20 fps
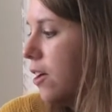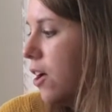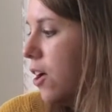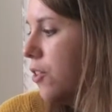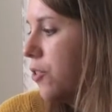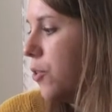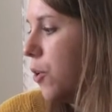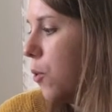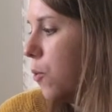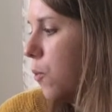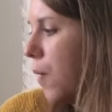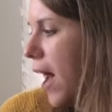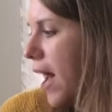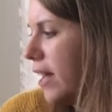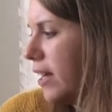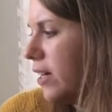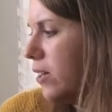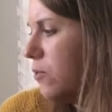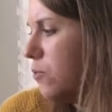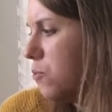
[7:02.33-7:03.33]
The
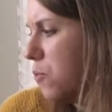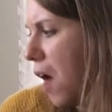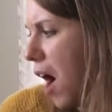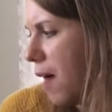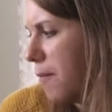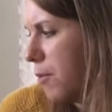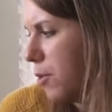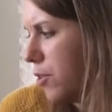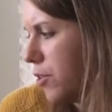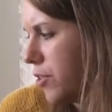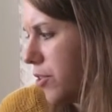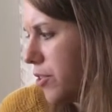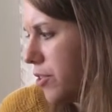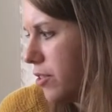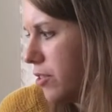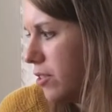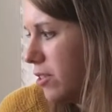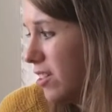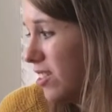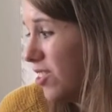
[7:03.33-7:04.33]
wagon wobbles.
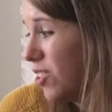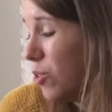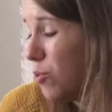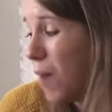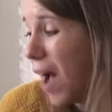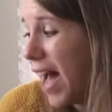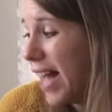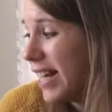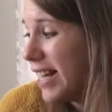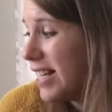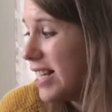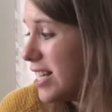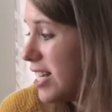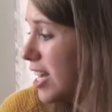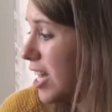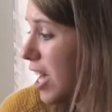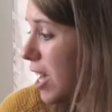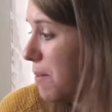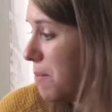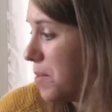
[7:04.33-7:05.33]
The wagon
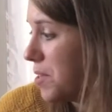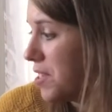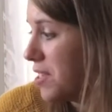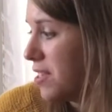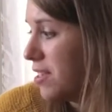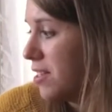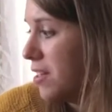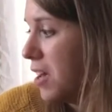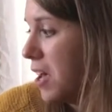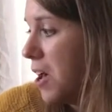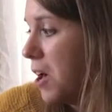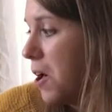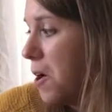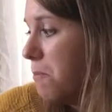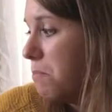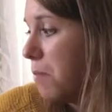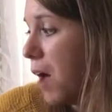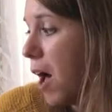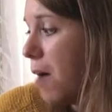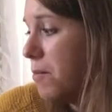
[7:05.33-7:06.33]
tips.
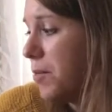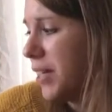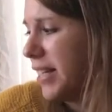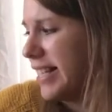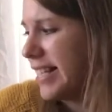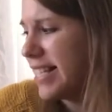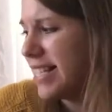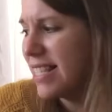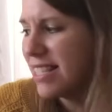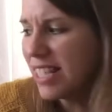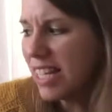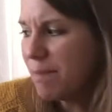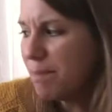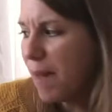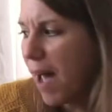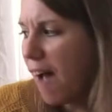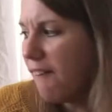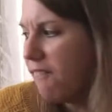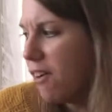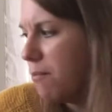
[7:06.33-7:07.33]
Pumpkins slip
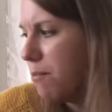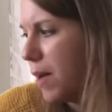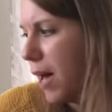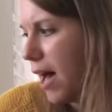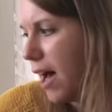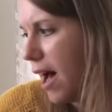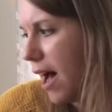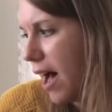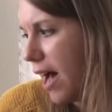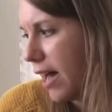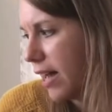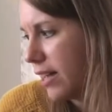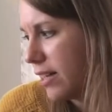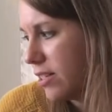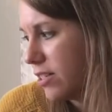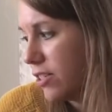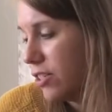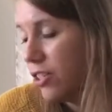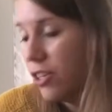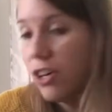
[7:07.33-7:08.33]
out from behind.
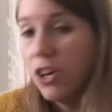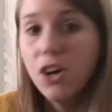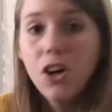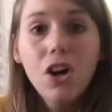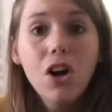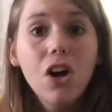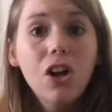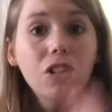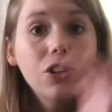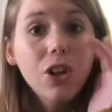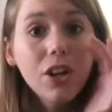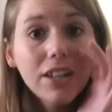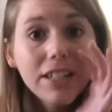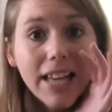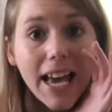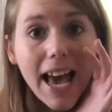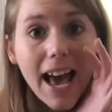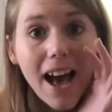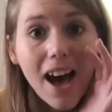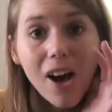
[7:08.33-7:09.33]
Look
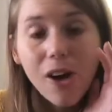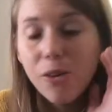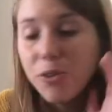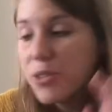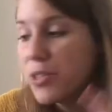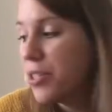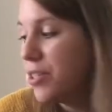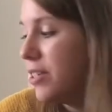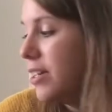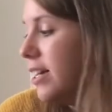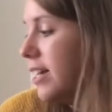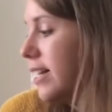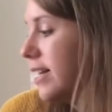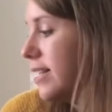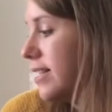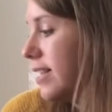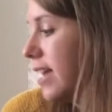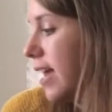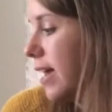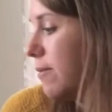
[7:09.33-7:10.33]
out!
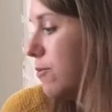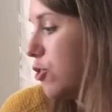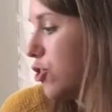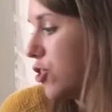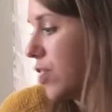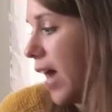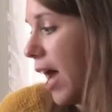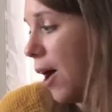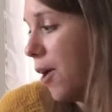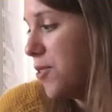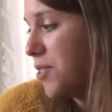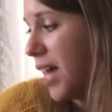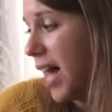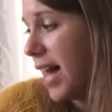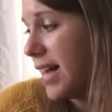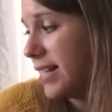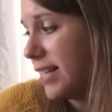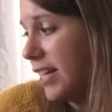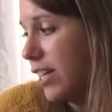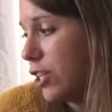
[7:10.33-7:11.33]
Sam shouts
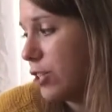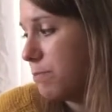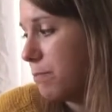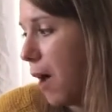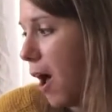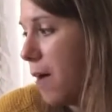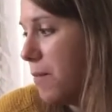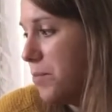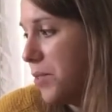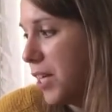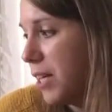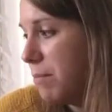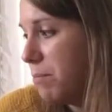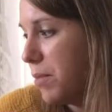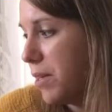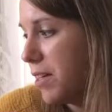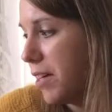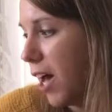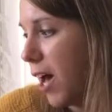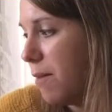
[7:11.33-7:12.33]
as each pumpkin
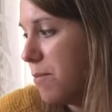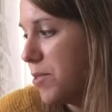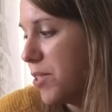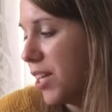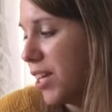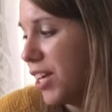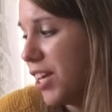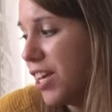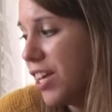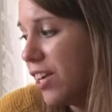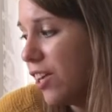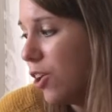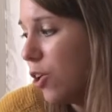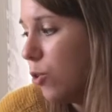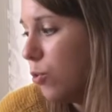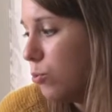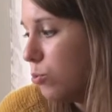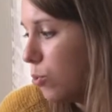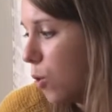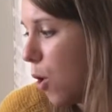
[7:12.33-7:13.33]
becomes the
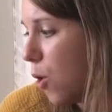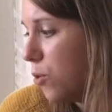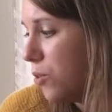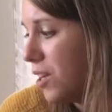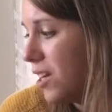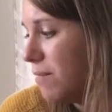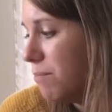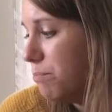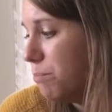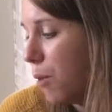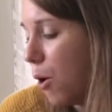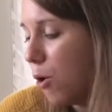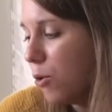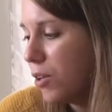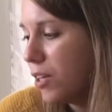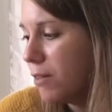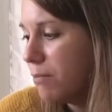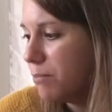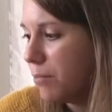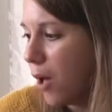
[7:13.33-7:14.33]
hill-rolling
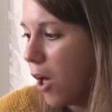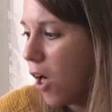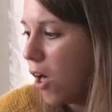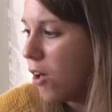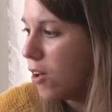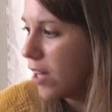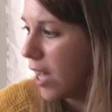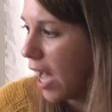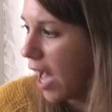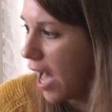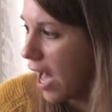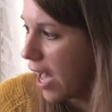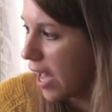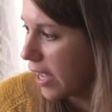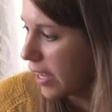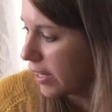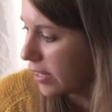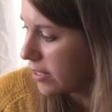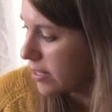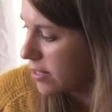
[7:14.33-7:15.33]
bowling ball
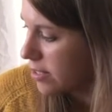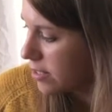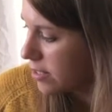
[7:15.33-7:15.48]
kind.